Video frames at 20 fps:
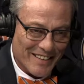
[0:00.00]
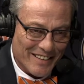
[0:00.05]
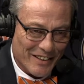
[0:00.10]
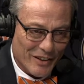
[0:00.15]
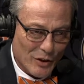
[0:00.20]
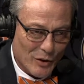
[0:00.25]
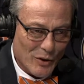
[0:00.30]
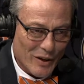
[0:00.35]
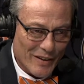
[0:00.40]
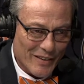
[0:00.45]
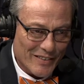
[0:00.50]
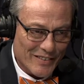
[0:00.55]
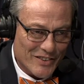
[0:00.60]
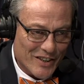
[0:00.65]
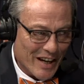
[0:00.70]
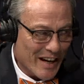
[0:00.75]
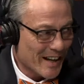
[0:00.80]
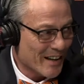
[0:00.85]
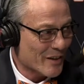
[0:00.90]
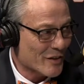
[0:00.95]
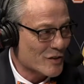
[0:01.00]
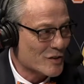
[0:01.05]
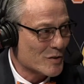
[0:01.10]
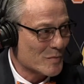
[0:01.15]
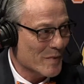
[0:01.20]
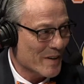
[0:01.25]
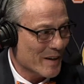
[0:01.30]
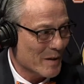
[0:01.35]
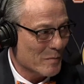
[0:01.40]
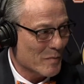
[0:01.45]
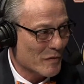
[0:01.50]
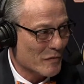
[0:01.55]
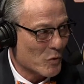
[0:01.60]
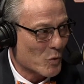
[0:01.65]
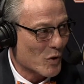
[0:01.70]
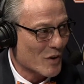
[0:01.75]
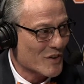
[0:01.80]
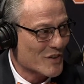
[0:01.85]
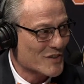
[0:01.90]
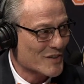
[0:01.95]
You challenged me
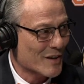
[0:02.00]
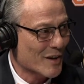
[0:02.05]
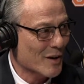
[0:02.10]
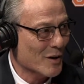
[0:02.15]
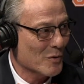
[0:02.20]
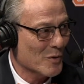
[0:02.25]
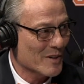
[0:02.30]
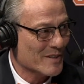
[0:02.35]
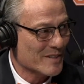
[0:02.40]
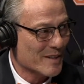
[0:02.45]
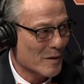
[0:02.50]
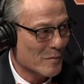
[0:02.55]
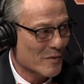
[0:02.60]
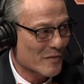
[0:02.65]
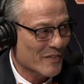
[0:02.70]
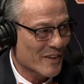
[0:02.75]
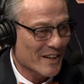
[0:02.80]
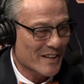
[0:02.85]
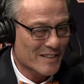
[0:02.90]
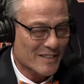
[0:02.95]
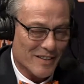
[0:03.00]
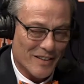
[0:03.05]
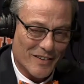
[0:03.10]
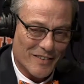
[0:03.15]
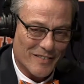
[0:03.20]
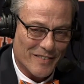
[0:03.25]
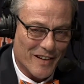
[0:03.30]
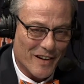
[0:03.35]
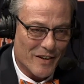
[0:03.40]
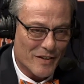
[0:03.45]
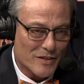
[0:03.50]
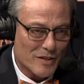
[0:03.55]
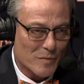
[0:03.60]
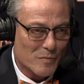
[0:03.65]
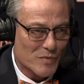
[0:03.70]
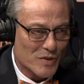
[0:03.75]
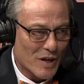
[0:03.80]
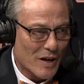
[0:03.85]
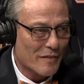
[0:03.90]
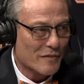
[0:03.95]
before the show with some of these. There are
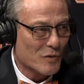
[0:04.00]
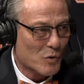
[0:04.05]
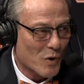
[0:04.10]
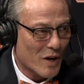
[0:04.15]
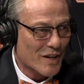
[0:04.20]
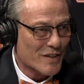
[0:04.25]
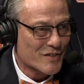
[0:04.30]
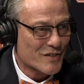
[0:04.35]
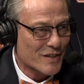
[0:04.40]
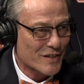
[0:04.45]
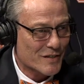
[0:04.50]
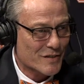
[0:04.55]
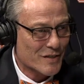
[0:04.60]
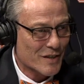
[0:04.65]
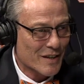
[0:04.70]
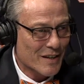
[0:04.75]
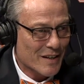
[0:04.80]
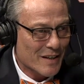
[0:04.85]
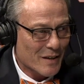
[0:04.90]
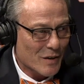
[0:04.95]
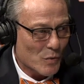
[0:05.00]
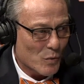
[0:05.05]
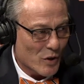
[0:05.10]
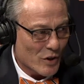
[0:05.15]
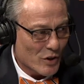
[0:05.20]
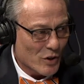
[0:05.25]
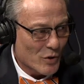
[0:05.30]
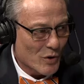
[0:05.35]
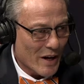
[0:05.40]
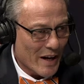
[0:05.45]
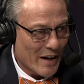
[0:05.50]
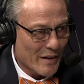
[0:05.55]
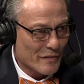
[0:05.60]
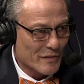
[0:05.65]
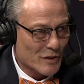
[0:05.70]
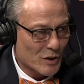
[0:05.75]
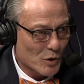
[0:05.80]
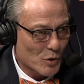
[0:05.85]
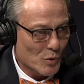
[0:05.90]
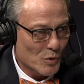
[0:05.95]
some tough questions when you have
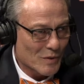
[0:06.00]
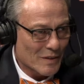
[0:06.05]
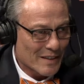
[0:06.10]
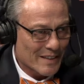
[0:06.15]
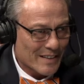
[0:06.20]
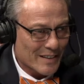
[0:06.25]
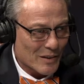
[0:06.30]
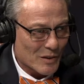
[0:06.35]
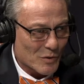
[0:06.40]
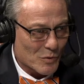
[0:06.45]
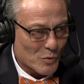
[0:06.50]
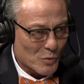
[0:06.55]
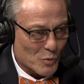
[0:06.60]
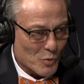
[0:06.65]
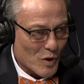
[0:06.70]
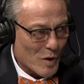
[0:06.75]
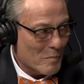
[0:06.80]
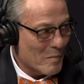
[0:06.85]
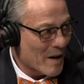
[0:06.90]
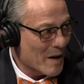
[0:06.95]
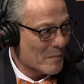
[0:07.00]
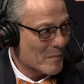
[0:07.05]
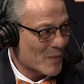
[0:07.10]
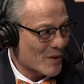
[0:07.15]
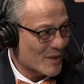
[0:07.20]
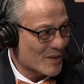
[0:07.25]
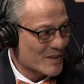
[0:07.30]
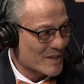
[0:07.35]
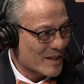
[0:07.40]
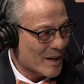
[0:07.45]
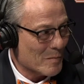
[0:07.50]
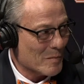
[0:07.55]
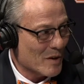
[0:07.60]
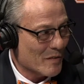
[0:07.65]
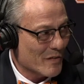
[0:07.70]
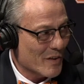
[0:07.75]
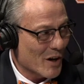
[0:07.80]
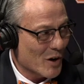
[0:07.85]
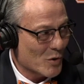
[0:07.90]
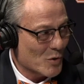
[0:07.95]
to remember some
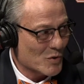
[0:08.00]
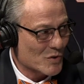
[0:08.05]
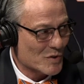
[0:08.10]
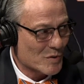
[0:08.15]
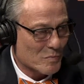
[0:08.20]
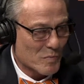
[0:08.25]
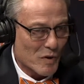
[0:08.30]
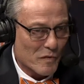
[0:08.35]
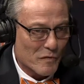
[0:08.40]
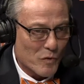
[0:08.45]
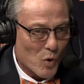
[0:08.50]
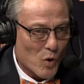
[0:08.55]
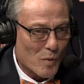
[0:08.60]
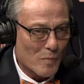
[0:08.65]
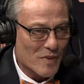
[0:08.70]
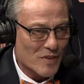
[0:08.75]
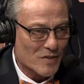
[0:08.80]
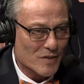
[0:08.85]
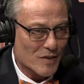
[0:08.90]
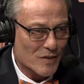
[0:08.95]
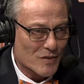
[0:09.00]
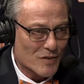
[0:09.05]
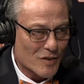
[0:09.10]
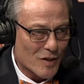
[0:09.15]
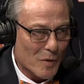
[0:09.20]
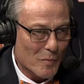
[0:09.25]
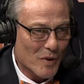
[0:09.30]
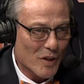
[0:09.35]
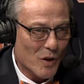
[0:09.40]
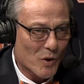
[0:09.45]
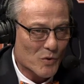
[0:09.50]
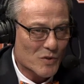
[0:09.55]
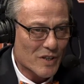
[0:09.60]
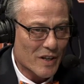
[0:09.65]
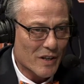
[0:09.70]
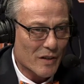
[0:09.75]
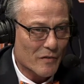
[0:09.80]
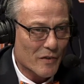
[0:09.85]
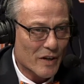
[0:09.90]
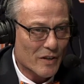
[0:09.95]
of those performances, some of those
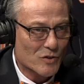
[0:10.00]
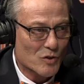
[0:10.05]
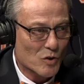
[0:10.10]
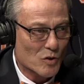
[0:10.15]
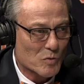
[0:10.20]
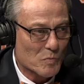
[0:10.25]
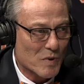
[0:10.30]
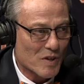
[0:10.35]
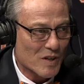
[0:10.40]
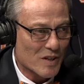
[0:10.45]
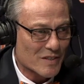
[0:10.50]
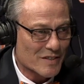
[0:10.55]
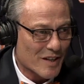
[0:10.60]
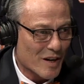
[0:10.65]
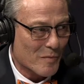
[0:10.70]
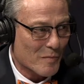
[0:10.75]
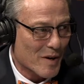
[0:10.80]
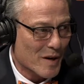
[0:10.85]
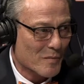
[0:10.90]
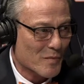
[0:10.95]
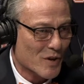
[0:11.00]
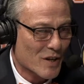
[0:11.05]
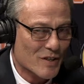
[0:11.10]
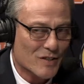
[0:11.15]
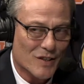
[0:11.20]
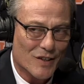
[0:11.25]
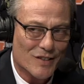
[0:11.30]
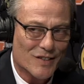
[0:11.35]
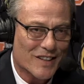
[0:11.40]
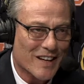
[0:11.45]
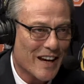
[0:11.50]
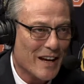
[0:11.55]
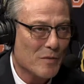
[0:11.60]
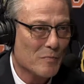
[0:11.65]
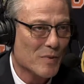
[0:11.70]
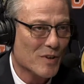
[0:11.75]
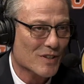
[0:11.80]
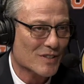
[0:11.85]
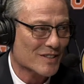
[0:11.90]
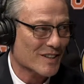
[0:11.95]
individuals, because memories
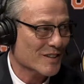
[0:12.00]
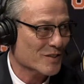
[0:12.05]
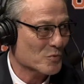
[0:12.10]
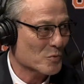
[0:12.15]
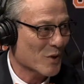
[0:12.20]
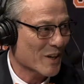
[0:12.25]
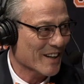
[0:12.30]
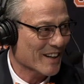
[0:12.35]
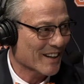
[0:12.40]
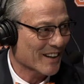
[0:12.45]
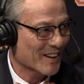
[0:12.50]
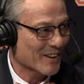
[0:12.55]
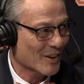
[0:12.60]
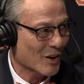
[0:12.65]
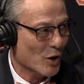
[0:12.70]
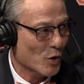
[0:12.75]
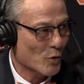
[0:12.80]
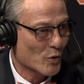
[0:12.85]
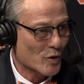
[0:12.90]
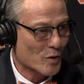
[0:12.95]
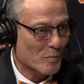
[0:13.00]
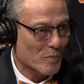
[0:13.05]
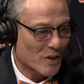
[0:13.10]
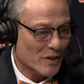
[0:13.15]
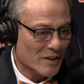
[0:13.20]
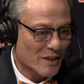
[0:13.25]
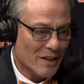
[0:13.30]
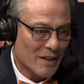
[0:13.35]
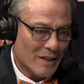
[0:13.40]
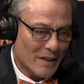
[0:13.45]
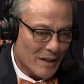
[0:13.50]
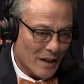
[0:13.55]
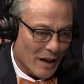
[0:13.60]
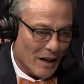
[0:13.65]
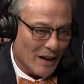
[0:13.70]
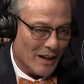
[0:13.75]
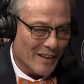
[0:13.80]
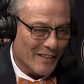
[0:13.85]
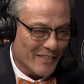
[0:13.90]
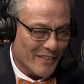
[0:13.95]
escape us as we get a little older. But
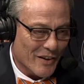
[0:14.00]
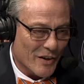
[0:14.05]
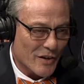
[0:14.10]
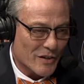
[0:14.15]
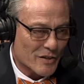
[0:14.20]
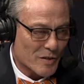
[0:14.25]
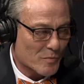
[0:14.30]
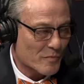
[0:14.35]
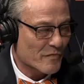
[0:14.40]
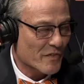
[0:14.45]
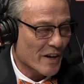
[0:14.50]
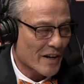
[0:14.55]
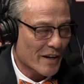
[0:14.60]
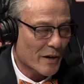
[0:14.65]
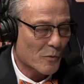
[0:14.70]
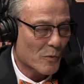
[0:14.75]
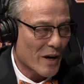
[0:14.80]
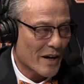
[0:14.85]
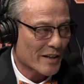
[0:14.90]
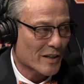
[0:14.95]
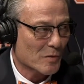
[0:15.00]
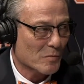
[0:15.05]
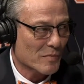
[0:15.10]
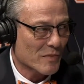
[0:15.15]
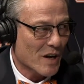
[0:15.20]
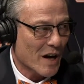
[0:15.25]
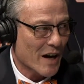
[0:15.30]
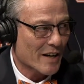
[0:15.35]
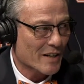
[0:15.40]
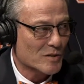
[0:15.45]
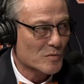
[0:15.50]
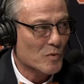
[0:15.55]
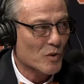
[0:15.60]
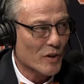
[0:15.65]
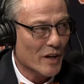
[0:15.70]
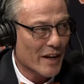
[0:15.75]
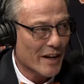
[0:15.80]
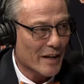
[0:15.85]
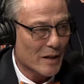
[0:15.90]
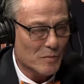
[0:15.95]
uh, there are some very recognizable
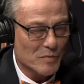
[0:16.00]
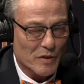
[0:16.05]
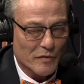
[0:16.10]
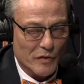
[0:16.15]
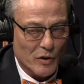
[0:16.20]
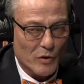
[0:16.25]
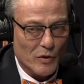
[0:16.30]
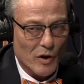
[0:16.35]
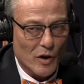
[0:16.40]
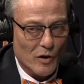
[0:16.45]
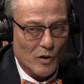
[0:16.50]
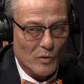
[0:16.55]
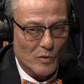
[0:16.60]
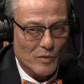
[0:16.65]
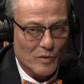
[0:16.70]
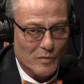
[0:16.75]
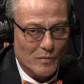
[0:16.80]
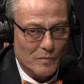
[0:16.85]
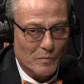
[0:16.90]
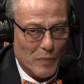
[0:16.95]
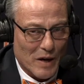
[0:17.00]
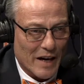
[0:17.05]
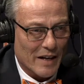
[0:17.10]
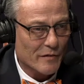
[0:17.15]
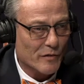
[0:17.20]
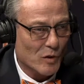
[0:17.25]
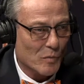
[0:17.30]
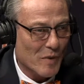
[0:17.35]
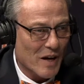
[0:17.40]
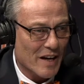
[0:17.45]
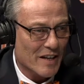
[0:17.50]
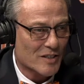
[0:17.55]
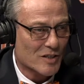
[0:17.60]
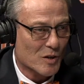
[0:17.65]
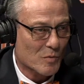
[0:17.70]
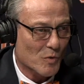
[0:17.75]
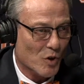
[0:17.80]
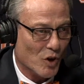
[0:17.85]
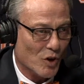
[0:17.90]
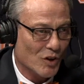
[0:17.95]
names. If you know Pikeville
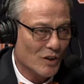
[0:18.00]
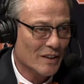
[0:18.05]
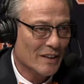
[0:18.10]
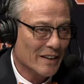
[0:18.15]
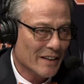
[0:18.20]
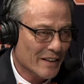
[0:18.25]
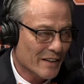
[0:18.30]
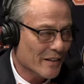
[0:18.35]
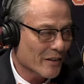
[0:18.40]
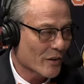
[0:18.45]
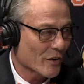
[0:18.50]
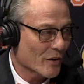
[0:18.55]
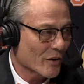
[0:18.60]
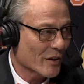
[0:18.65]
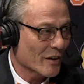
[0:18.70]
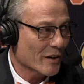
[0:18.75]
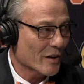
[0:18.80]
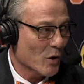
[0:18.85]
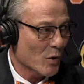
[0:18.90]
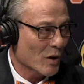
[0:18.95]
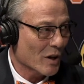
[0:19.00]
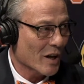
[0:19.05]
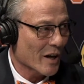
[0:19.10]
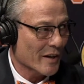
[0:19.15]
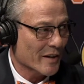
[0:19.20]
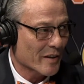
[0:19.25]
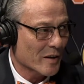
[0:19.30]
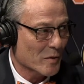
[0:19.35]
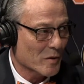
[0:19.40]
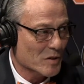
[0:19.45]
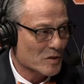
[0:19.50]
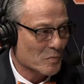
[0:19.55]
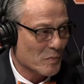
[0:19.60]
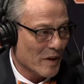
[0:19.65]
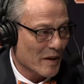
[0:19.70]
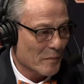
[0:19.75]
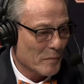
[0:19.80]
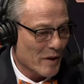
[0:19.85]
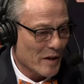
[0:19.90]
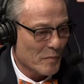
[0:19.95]
basketball, you're going to know a lot of these
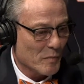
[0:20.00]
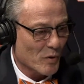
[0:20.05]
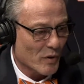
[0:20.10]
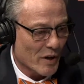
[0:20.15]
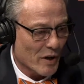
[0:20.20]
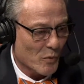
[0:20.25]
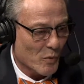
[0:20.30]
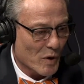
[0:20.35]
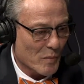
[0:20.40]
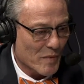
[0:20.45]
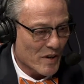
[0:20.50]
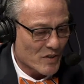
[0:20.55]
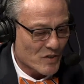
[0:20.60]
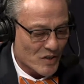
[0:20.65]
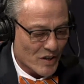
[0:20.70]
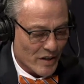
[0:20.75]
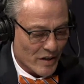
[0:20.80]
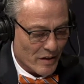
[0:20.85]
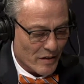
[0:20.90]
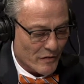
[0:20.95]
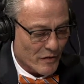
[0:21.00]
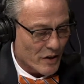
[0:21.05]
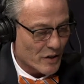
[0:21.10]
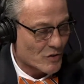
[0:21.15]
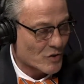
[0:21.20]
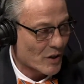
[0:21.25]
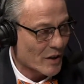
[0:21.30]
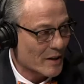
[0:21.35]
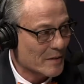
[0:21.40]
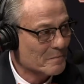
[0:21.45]
people that we mentioned individually.